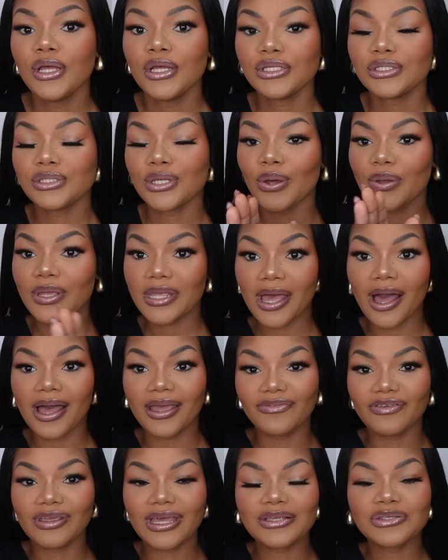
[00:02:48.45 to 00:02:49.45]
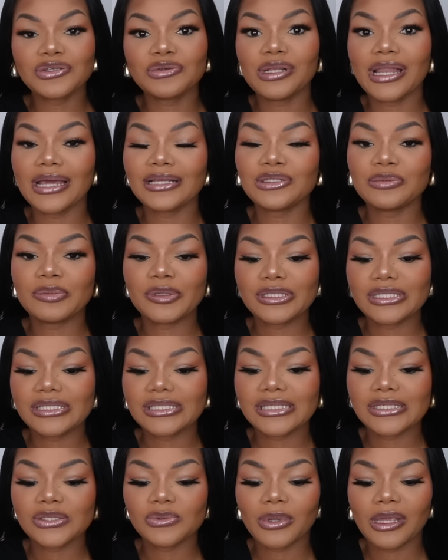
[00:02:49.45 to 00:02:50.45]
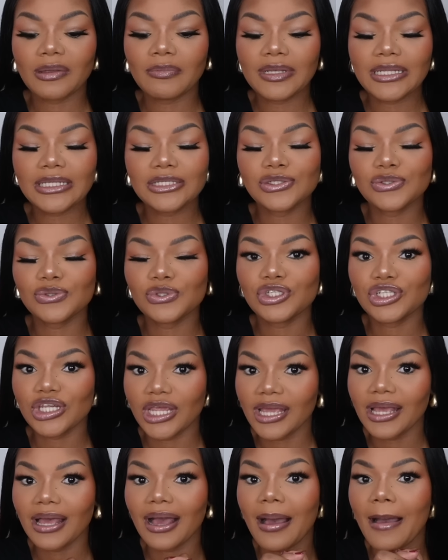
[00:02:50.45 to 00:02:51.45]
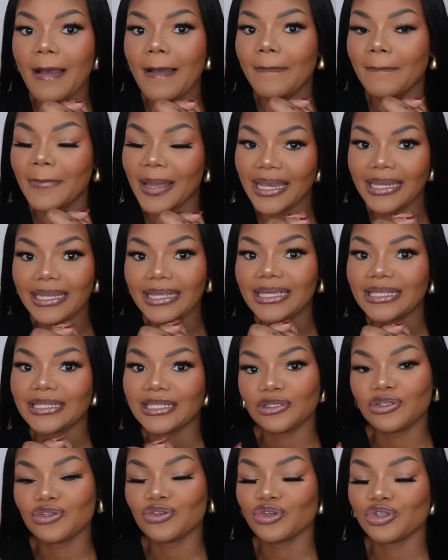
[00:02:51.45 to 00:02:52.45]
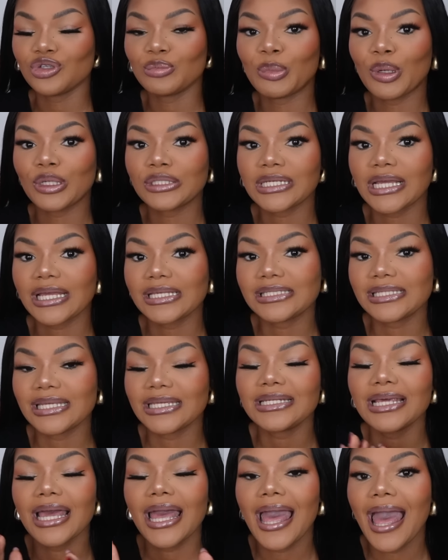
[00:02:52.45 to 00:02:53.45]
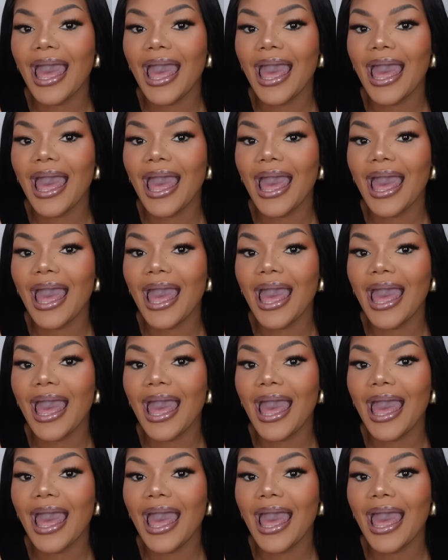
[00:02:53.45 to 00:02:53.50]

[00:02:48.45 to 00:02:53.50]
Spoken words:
So yeah, if you guys would like to purchase this wig, please do check my link in the description box, like I said,